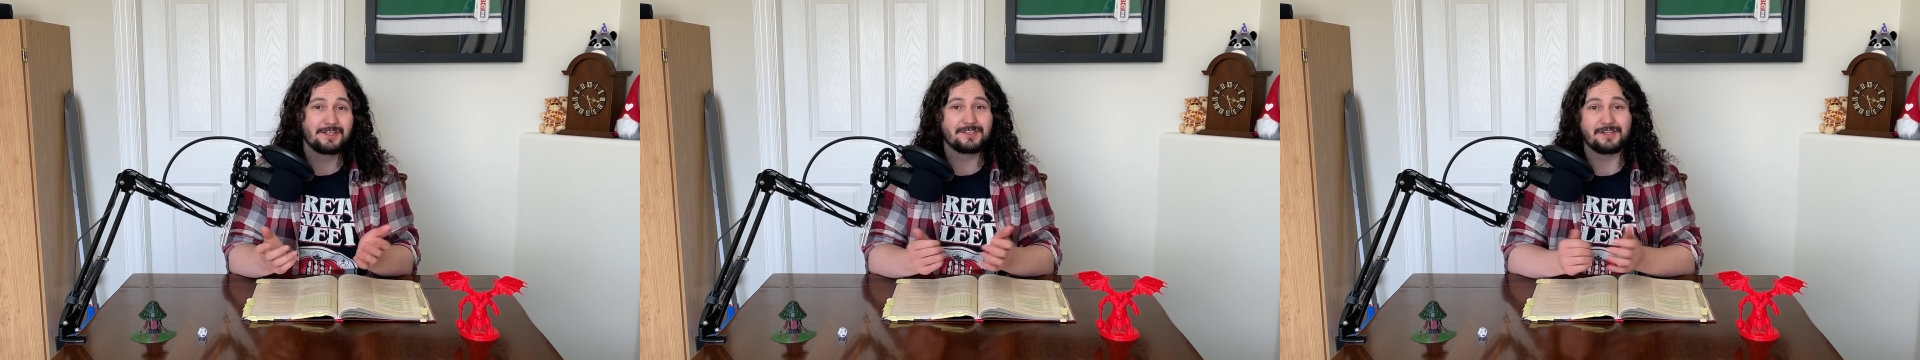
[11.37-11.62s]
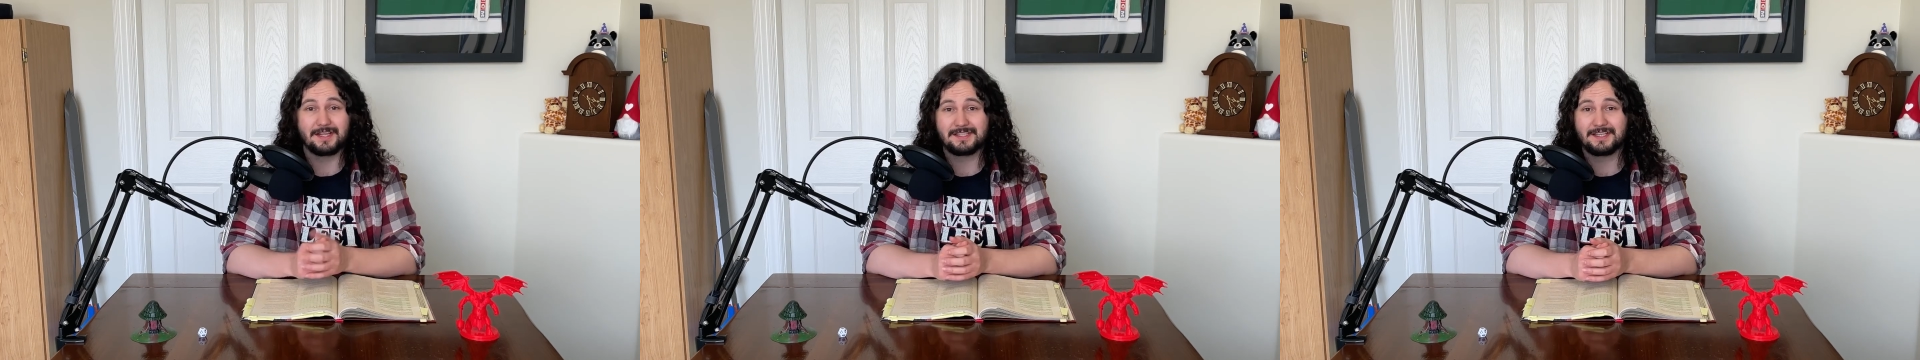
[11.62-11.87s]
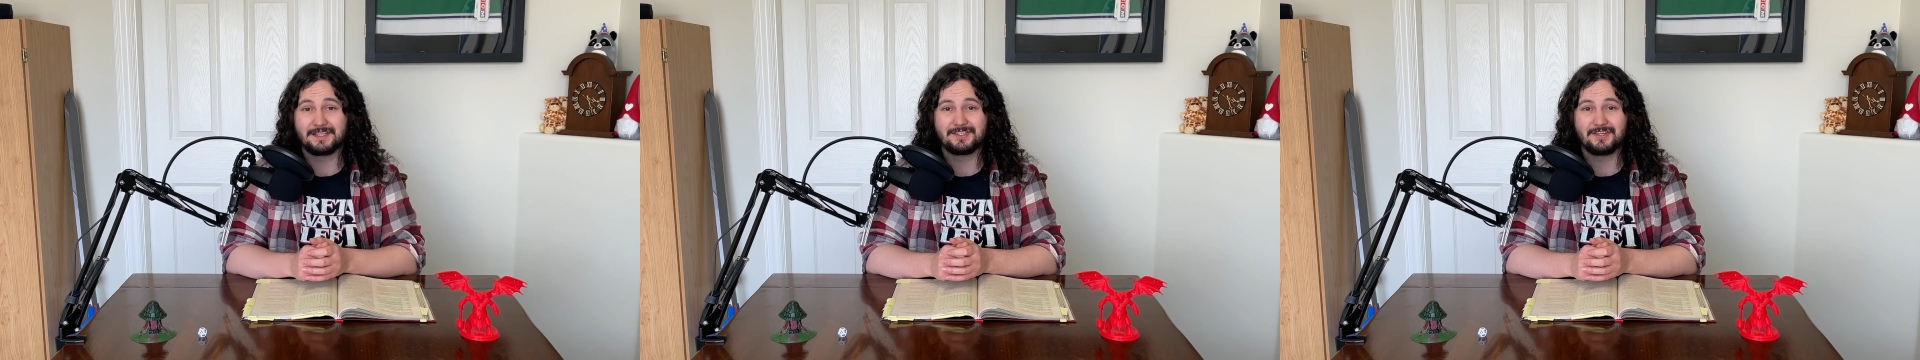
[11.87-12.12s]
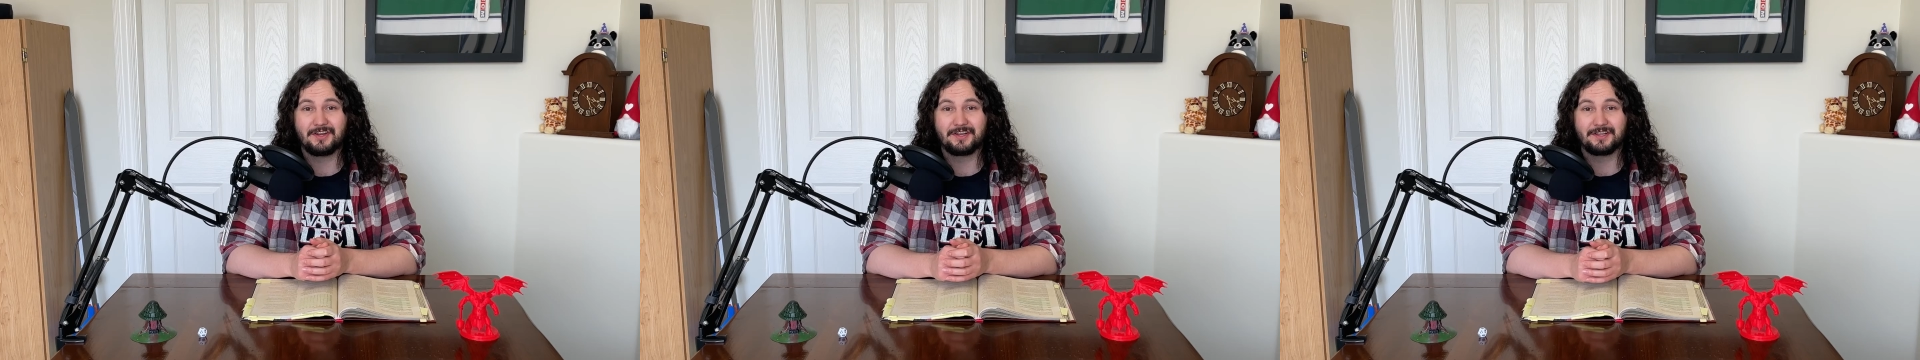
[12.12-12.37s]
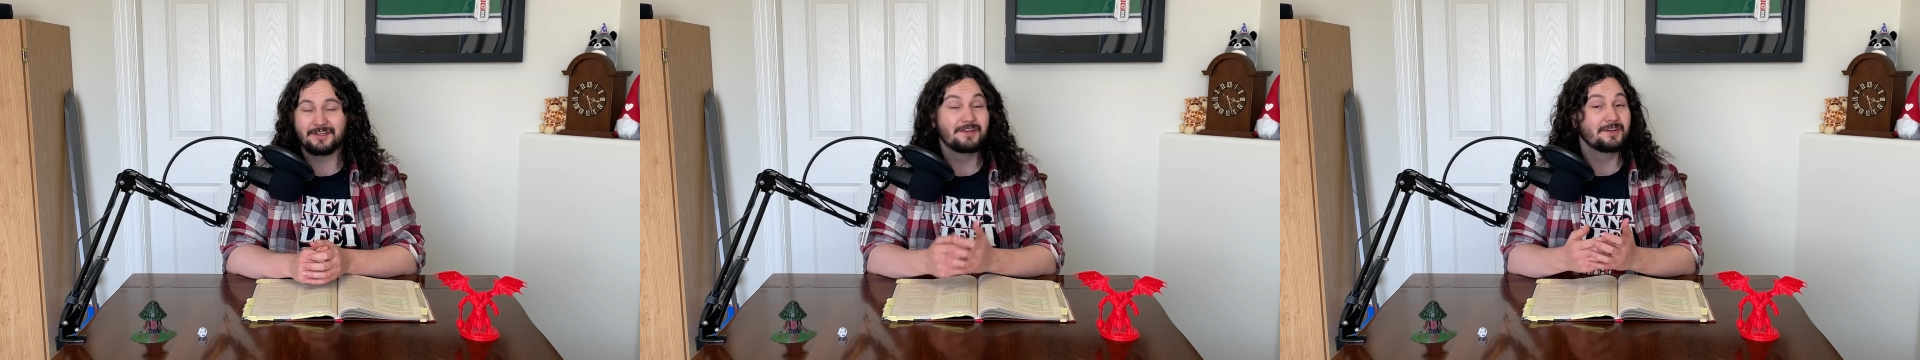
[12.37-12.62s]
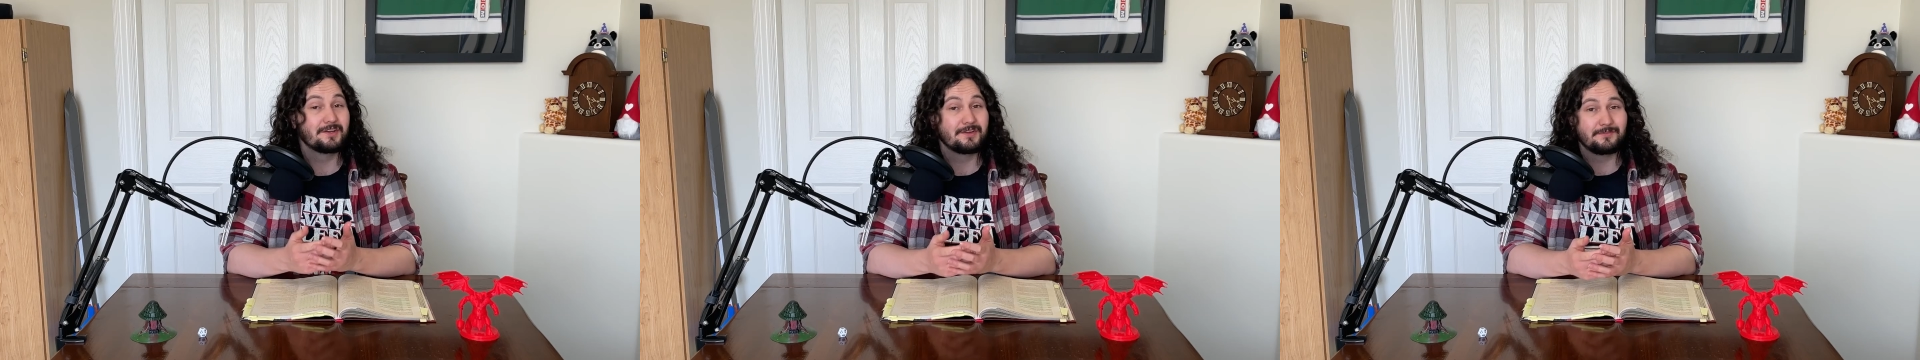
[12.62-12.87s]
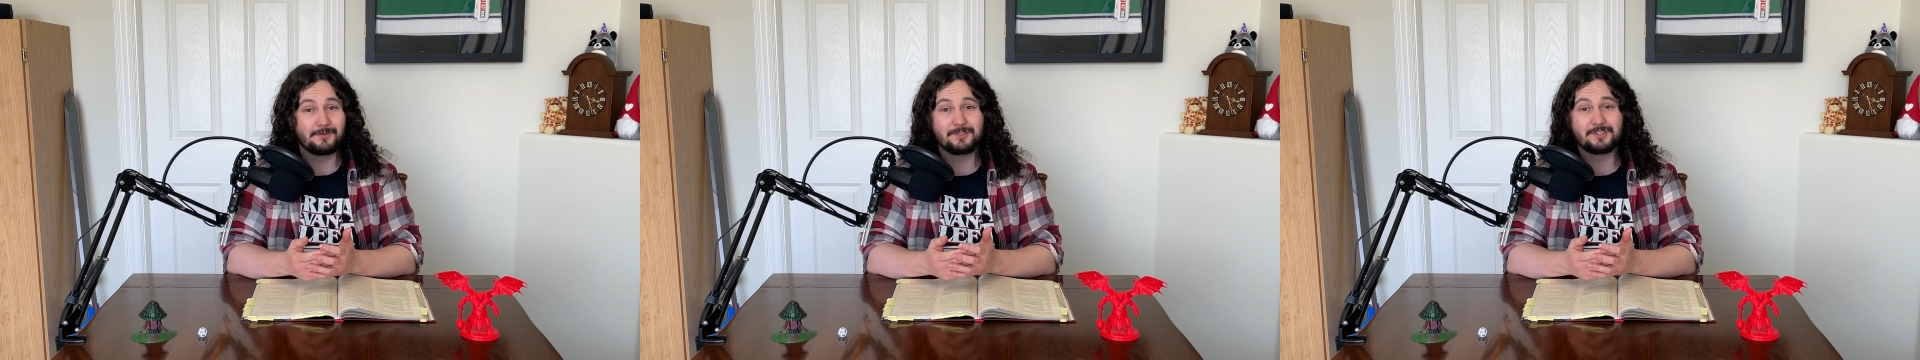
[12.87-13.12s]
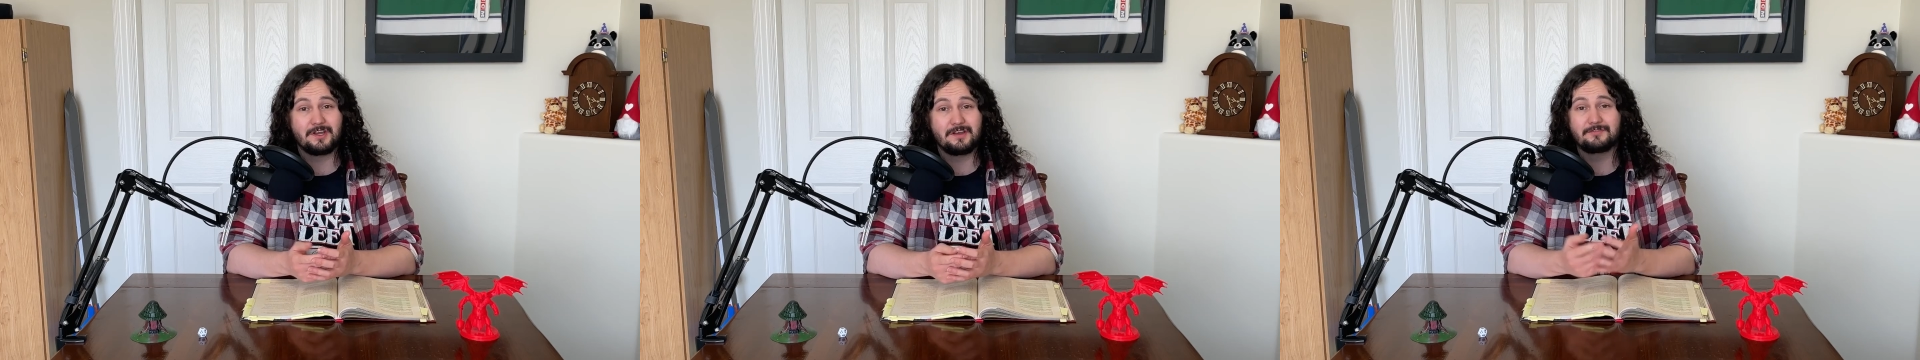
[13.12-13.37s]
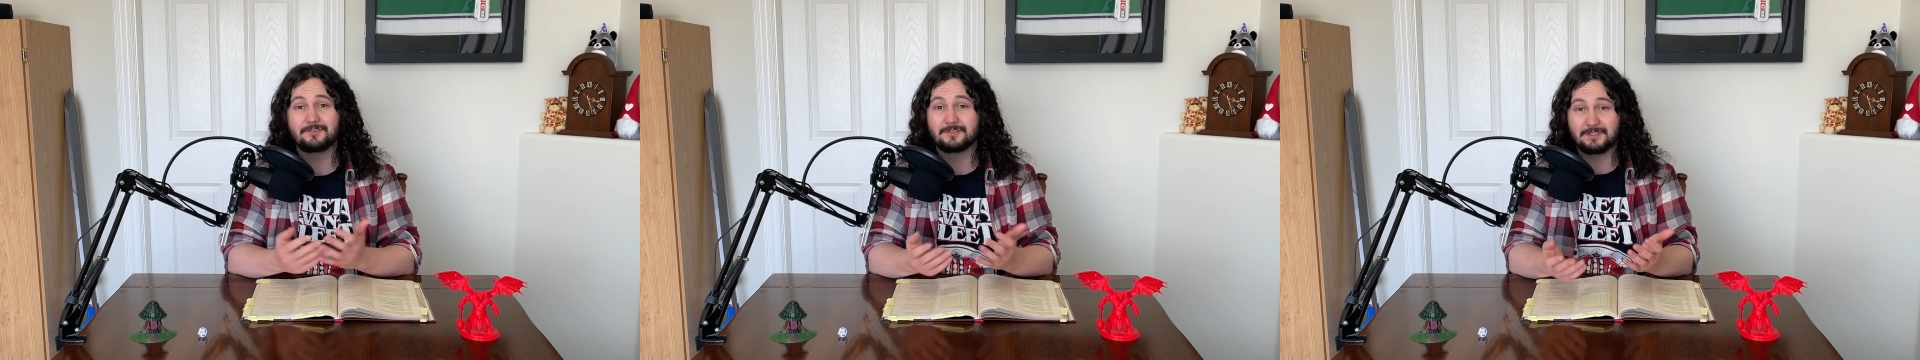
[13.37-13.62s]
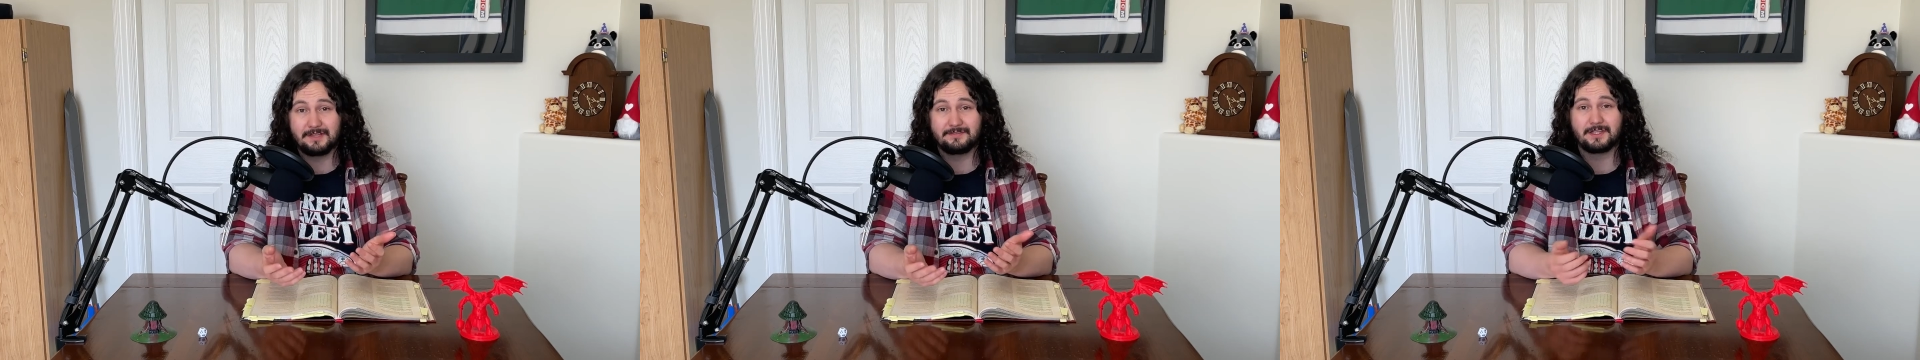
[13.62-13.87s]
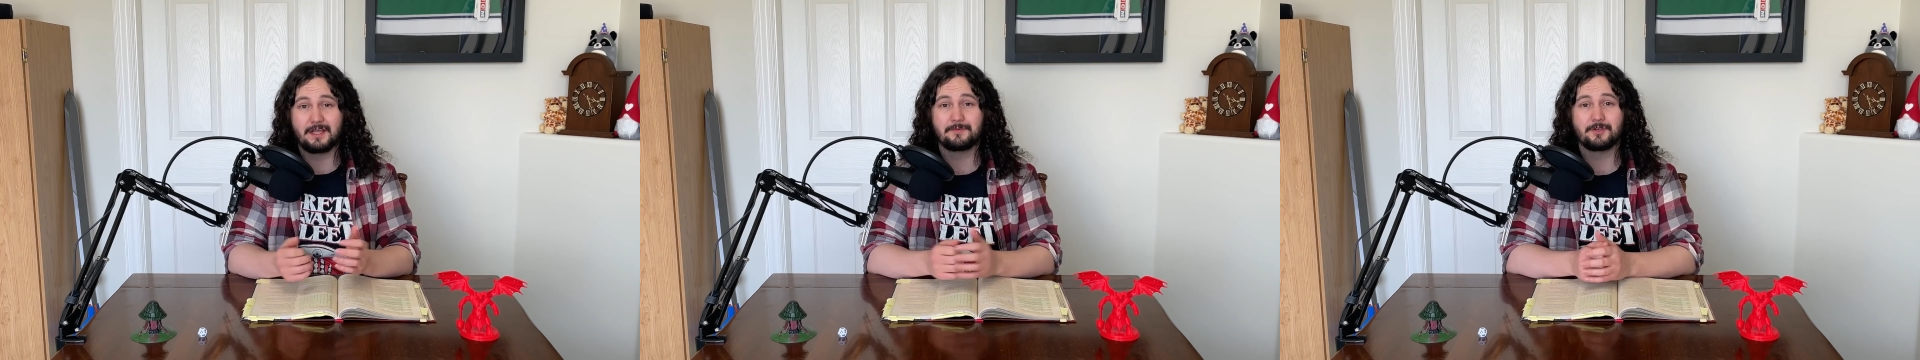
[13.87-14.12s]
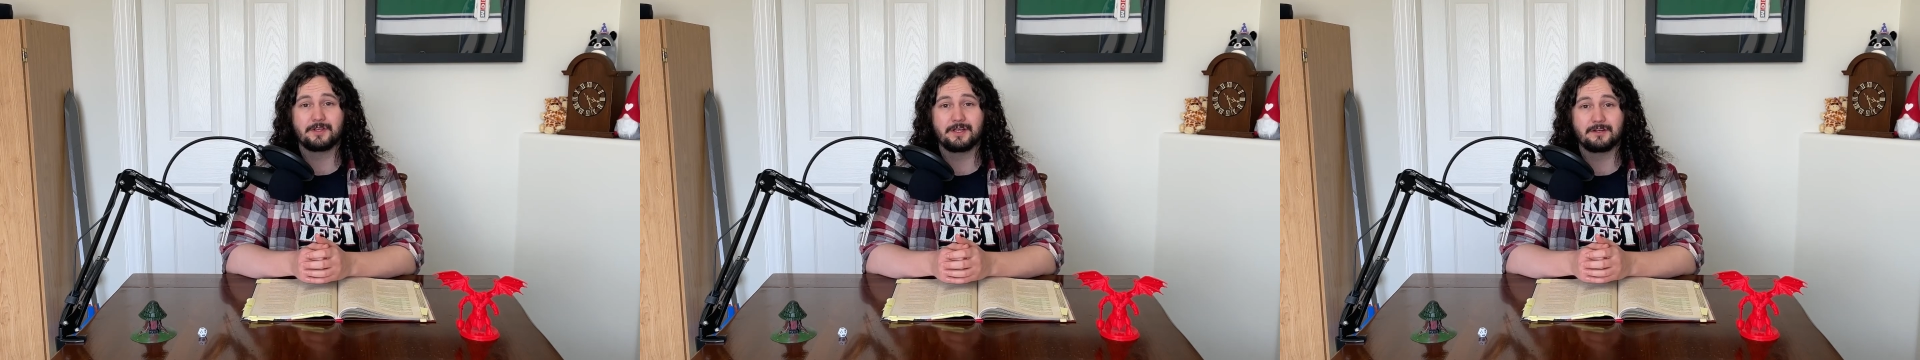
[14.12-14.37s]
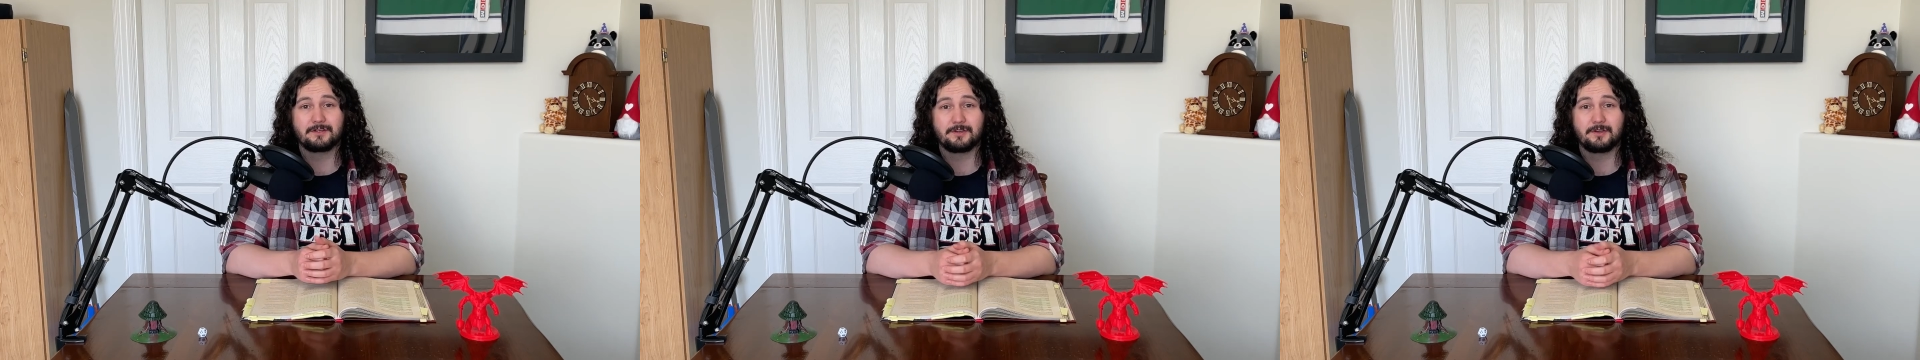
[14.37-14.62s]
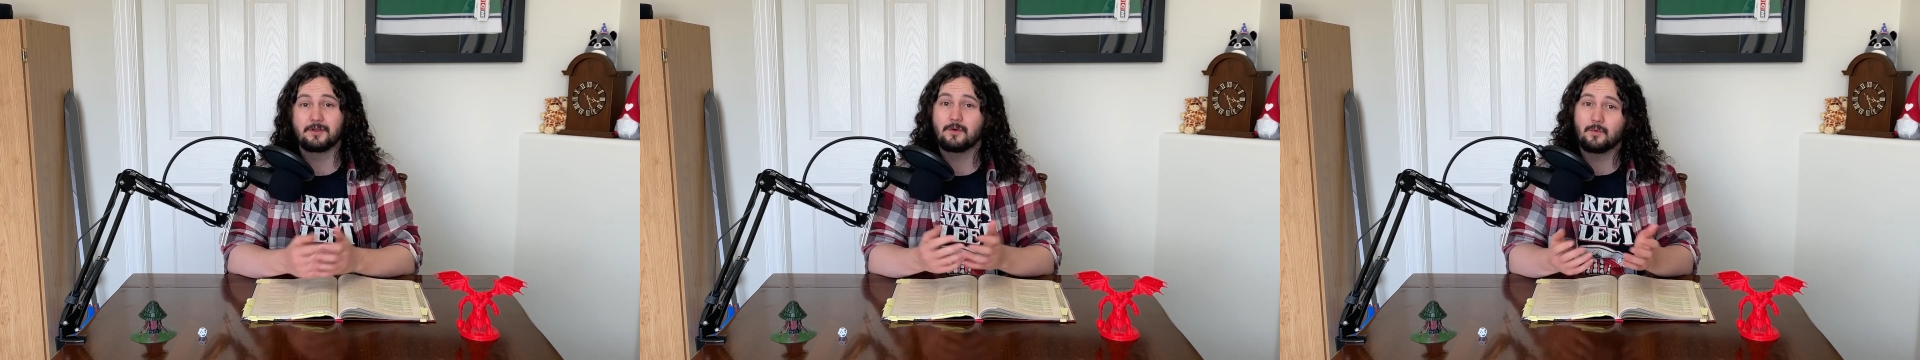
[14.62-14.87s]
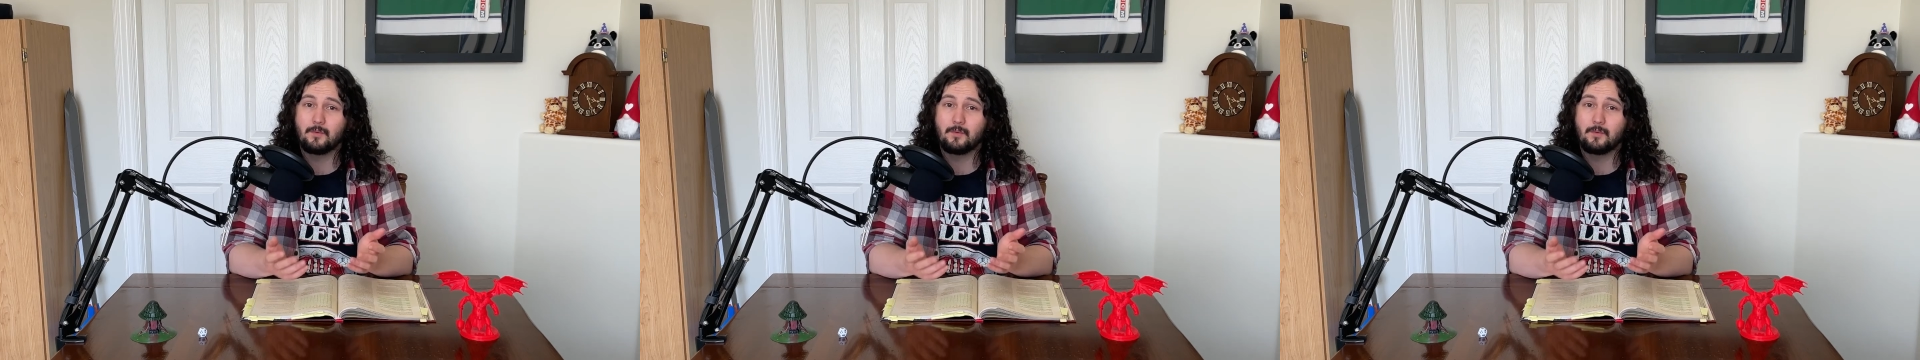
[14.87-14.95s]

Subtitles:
So let's get started. First off, leveling up your character.